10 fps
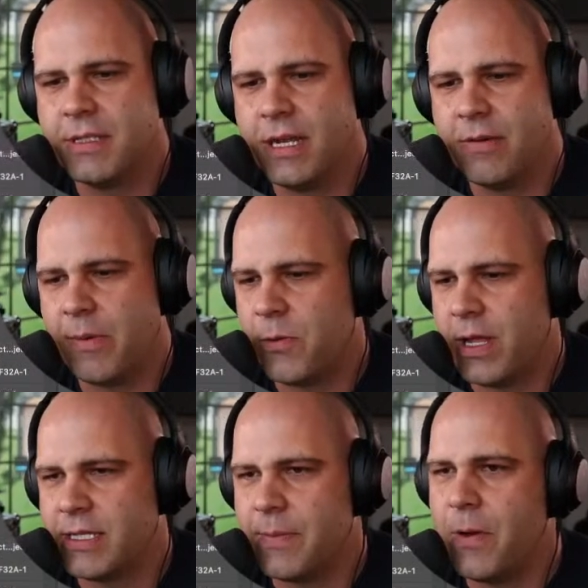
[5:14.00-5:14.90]
I don't remember why
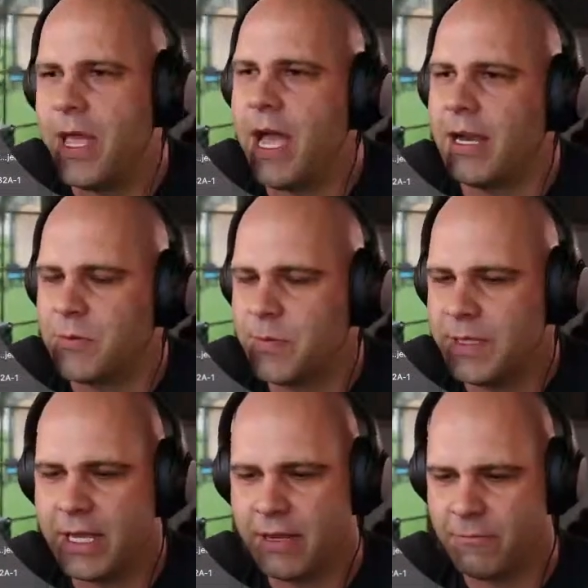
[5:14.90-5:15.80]
that's up. Oh yeah, because we're
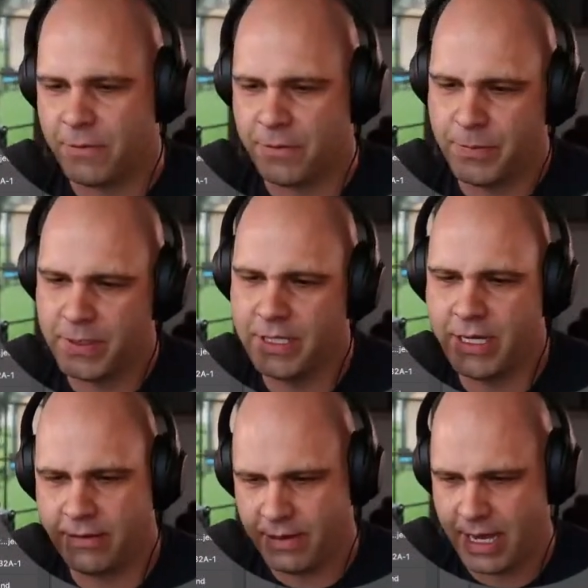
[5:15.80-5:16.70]

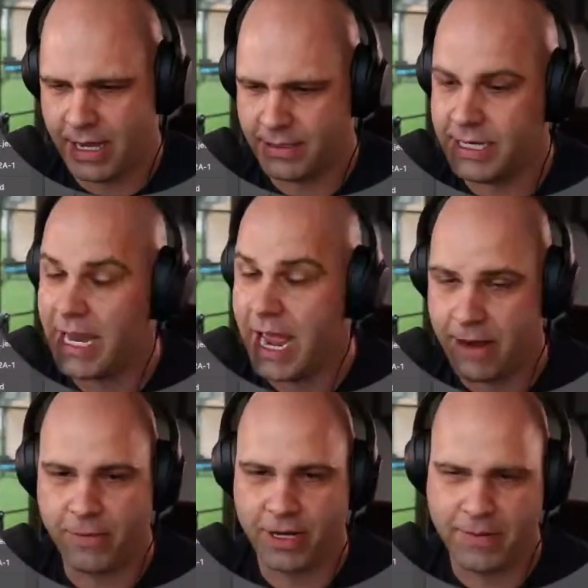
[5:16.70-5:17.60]
building
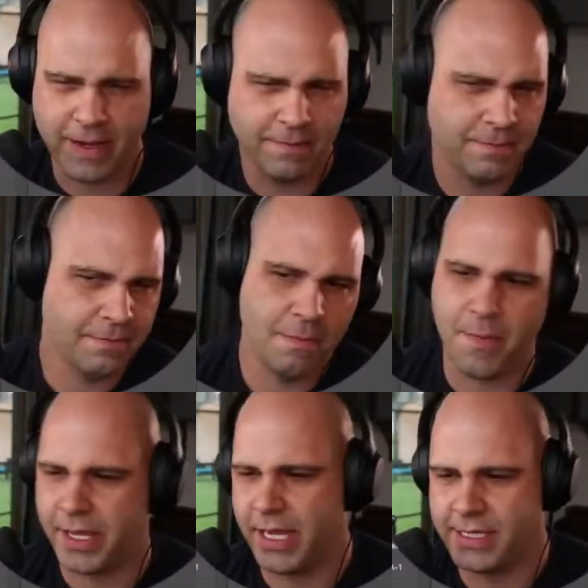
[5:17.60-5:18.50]
today. We're going to be
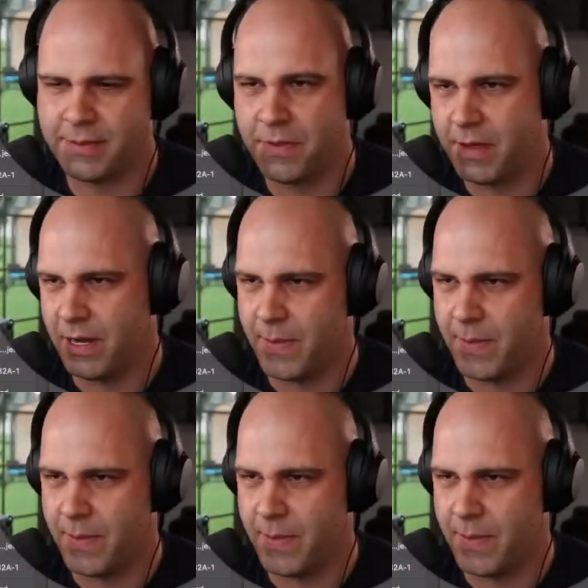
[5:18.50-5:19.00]
making some thumbnail